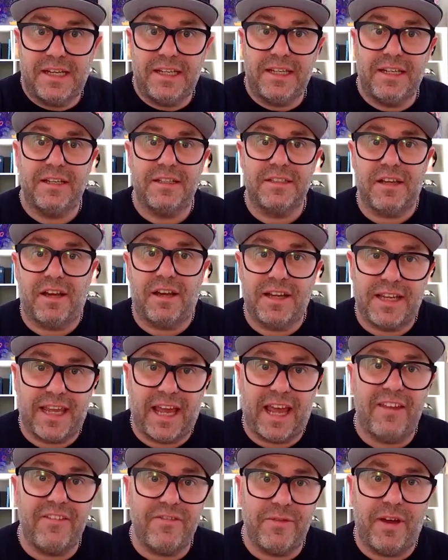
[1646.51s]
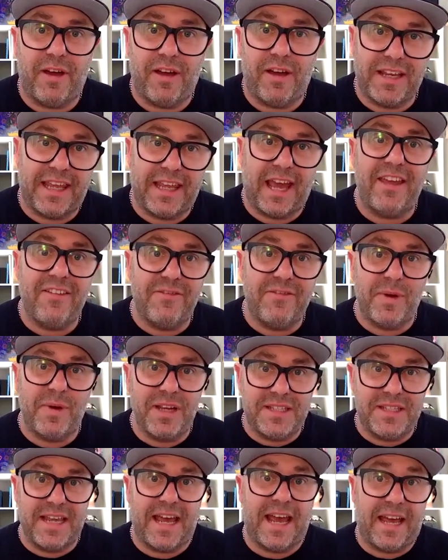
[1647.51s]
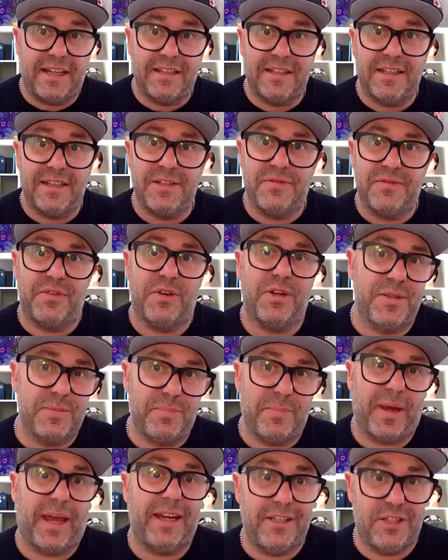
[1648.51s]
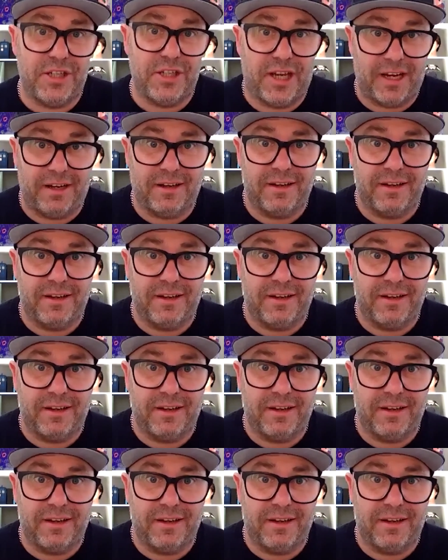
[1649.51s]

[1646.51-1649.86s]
He goes, I gave my dad his first paycheck.